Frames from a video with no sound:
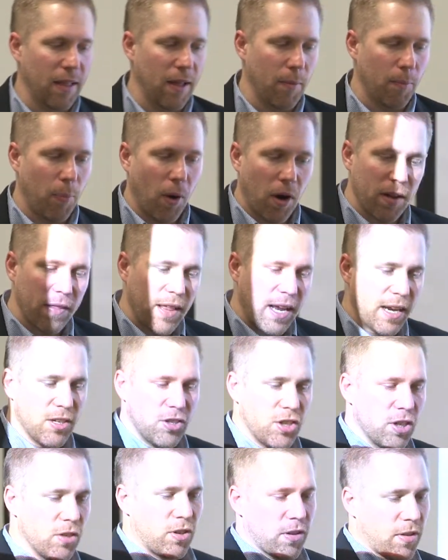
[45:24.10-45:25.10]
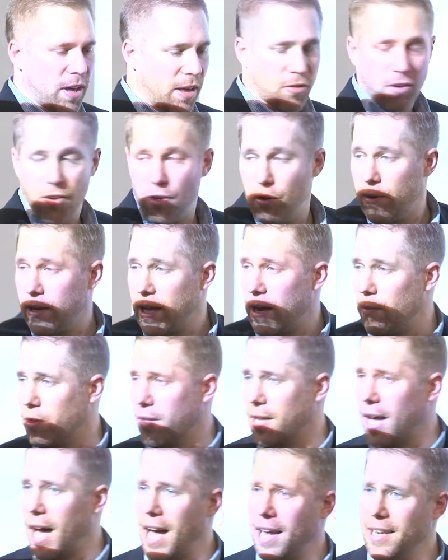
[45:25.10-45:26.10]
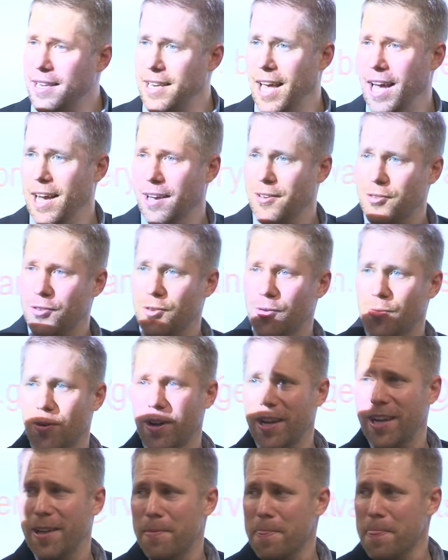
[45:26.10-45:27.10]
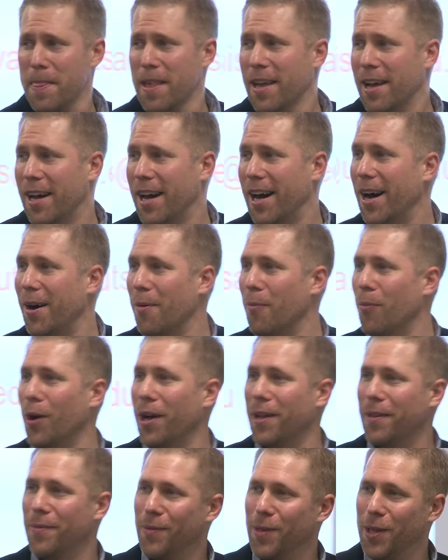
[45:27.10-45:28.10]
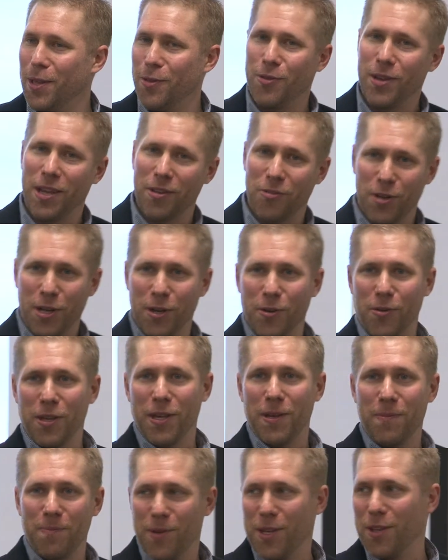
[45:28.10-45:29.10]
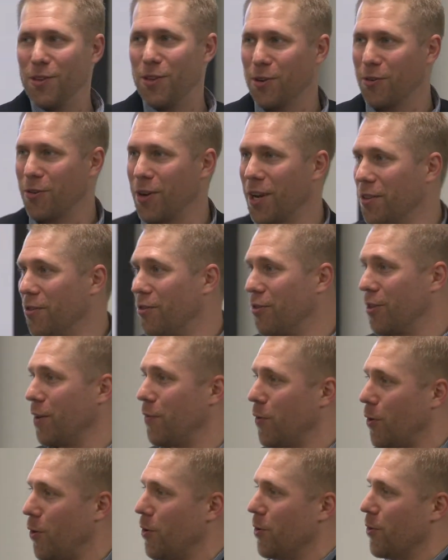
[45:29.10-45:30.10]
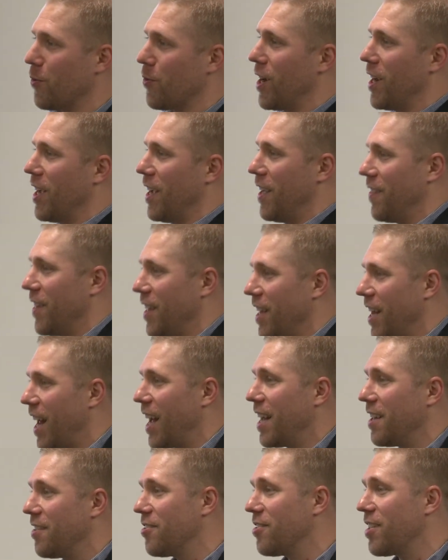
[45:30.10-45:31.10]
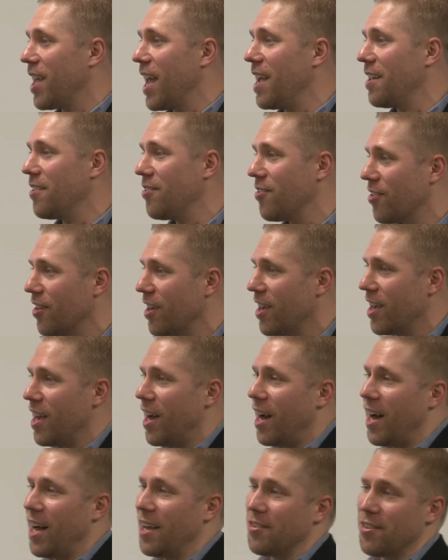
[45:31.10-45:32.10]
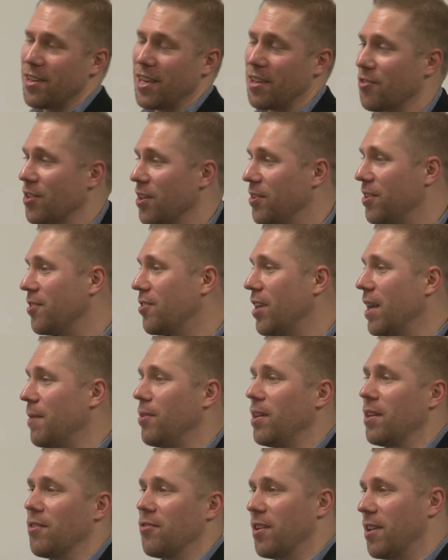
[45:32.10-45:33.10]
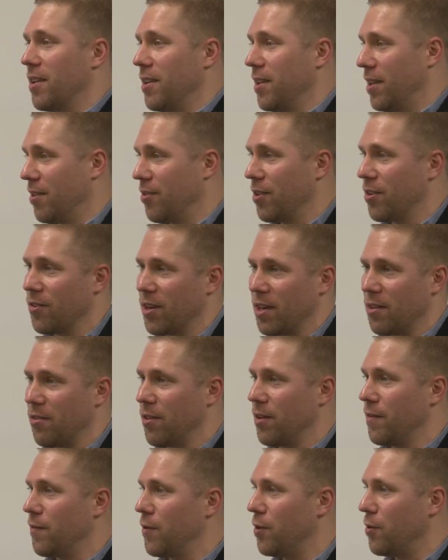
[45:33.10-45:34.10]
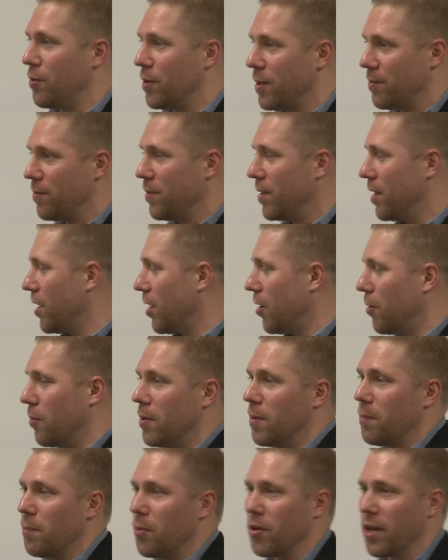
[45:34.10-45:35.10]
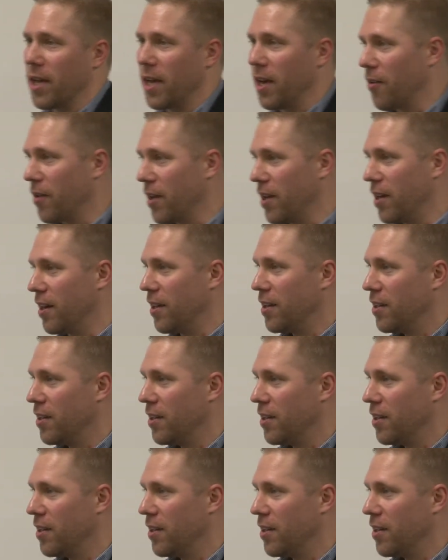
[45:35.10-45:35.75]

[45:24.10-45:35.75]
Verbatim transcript: part of that issue just has to do again with context, right? Um, what is necessarily considered uncivil, right, in the United States uh, isn't necessarily the same thing as considered uncivil in you know Bulgaria,